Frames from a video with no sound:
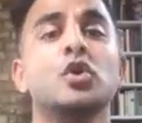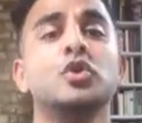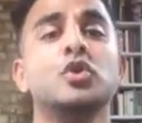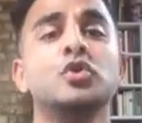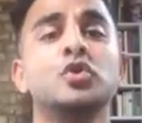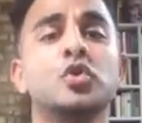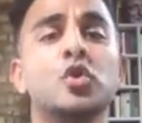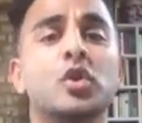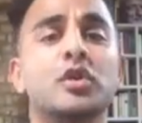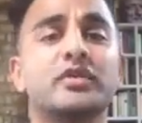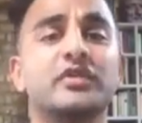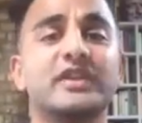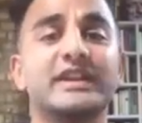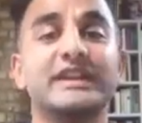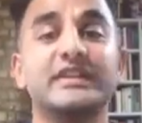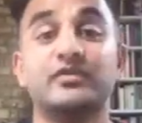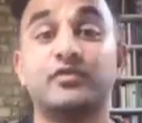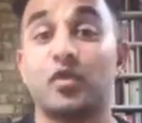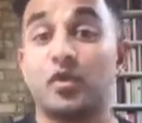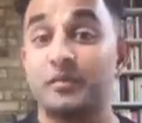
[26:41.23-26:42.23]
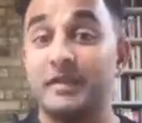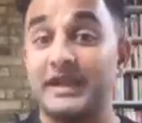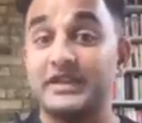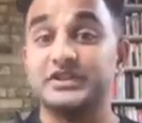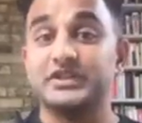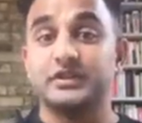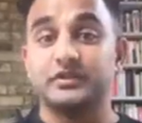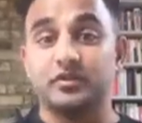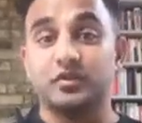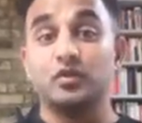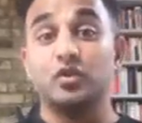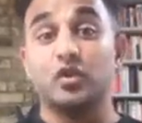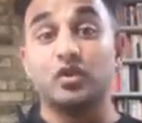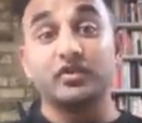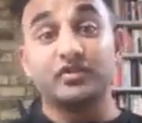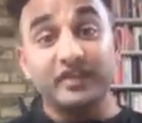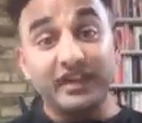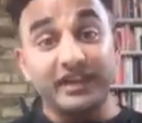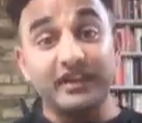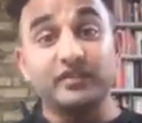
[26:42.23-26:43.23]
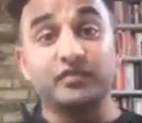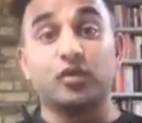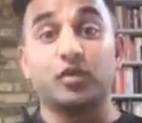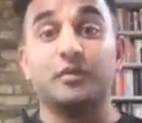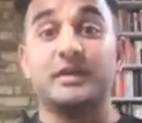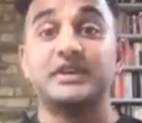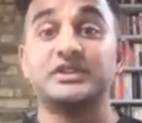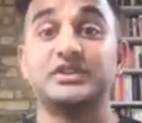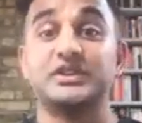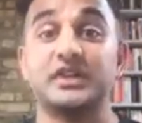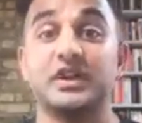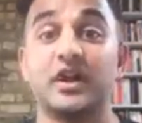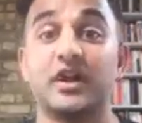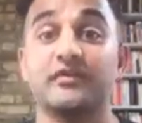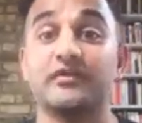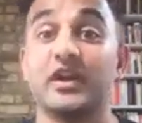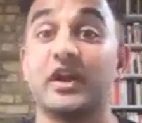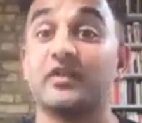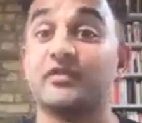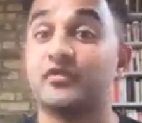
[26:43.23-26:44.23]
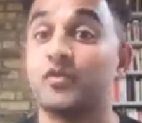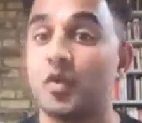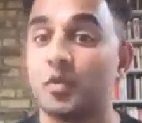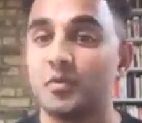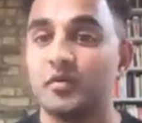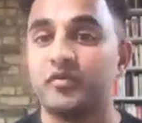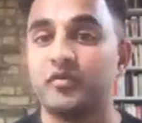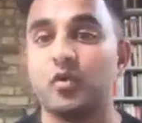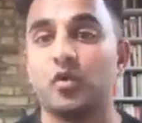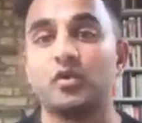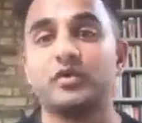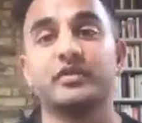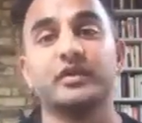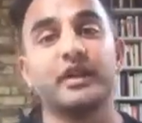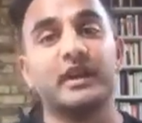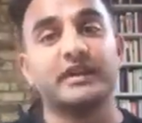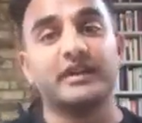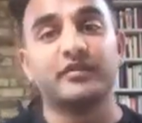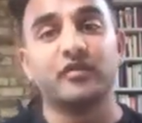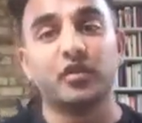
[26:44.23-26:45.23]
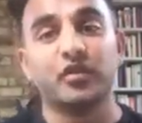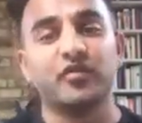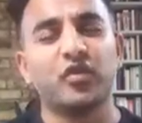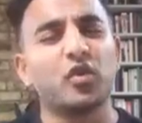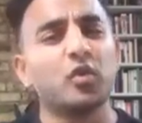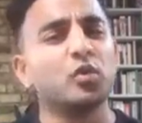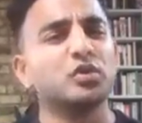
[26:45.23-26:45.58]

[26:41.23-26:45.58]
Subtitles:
New York City's formation of their formal force in 1944,